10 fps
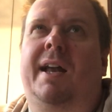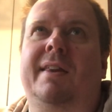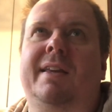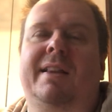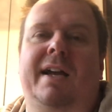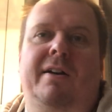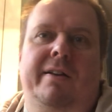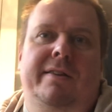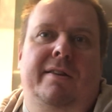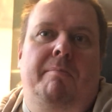I think they call
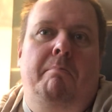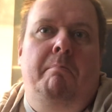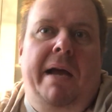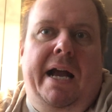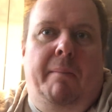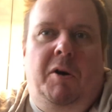it the Mega